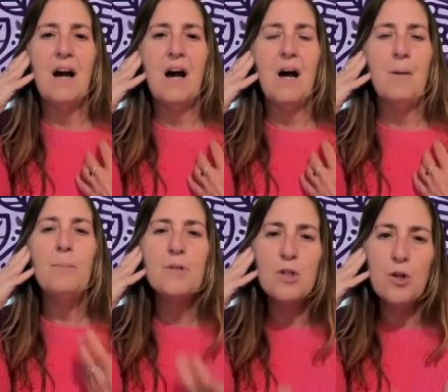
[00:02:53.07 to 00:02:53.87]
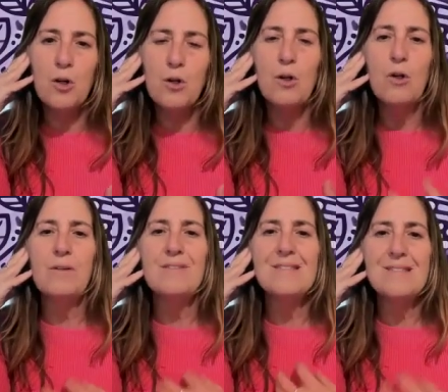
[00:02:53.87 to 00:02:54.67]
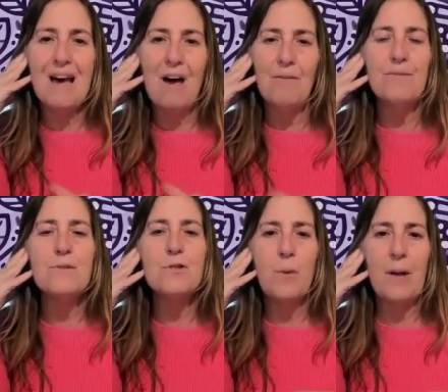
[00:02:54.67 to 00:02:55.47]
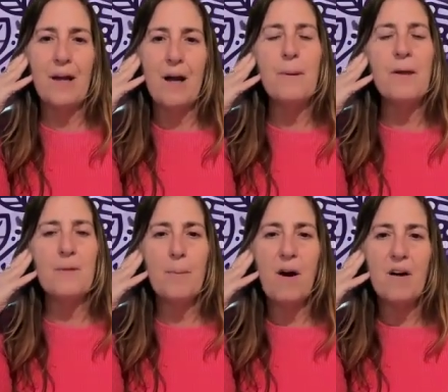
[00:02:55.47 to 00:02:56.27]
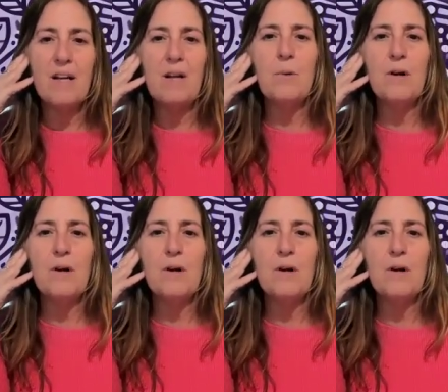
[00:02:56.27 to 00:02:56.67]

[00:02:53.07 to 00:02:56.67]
maternal self showing up at the party,